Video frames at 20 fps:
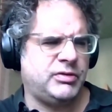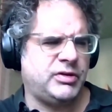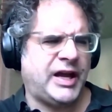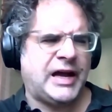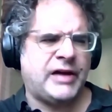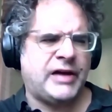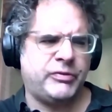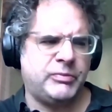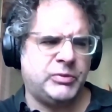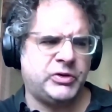
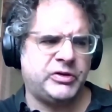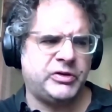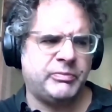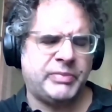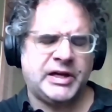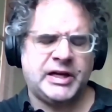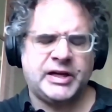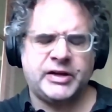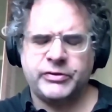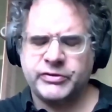half a million
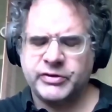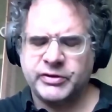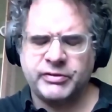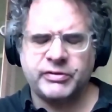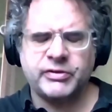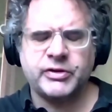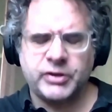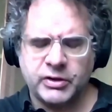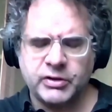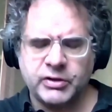pounds. I
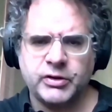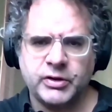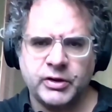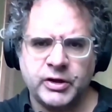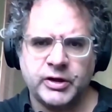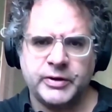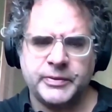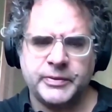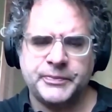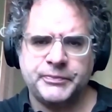think.
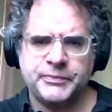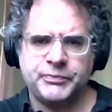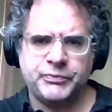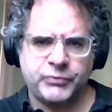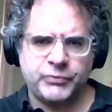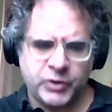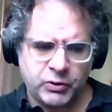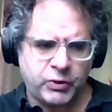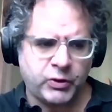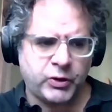Um,
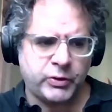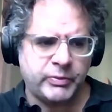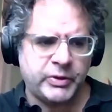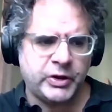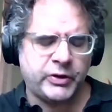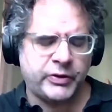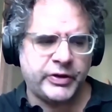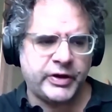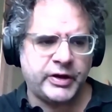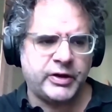don't quote me
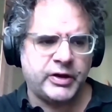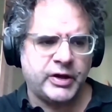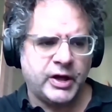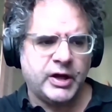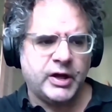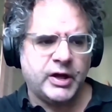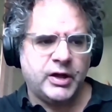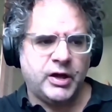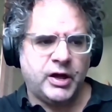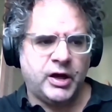on that.
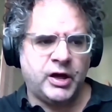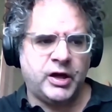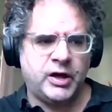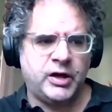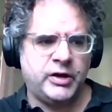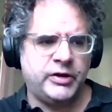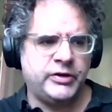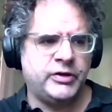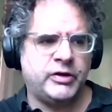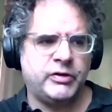
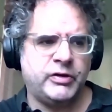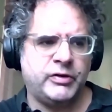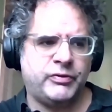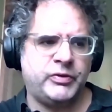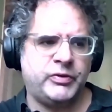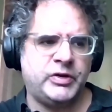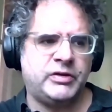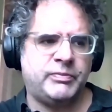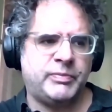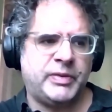Uh, you know, if
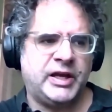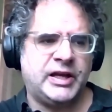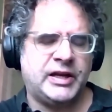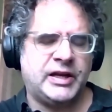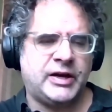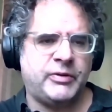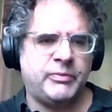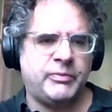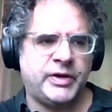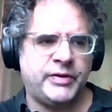we paid
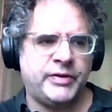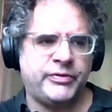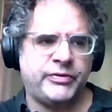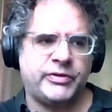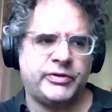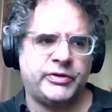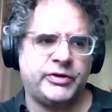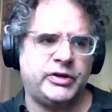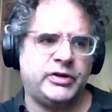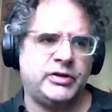out
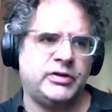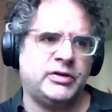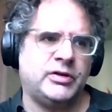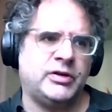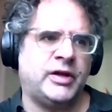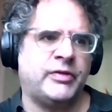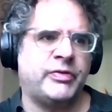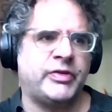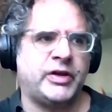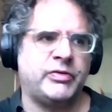monthly,
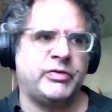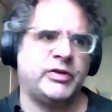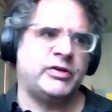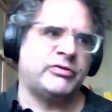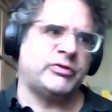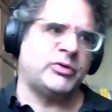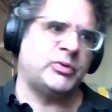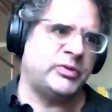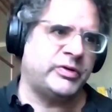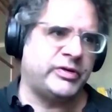and then
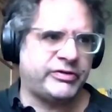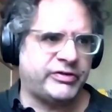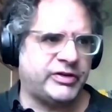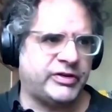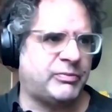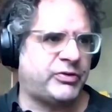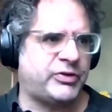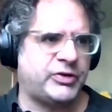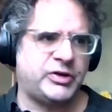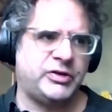there's always
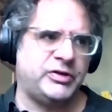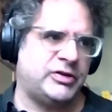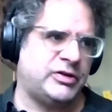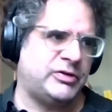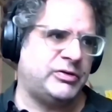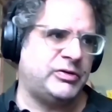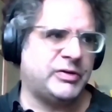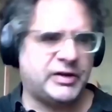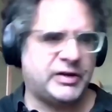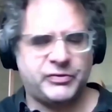something you know
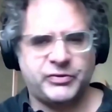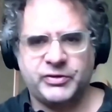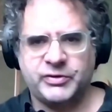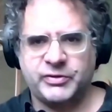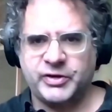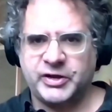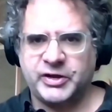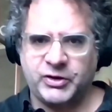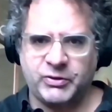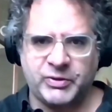you have to
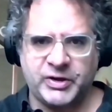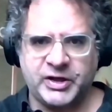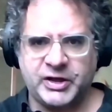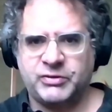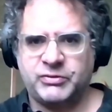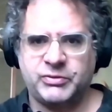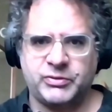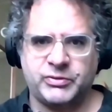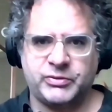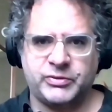like
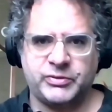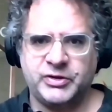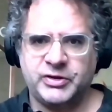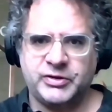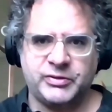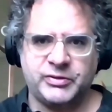correct or you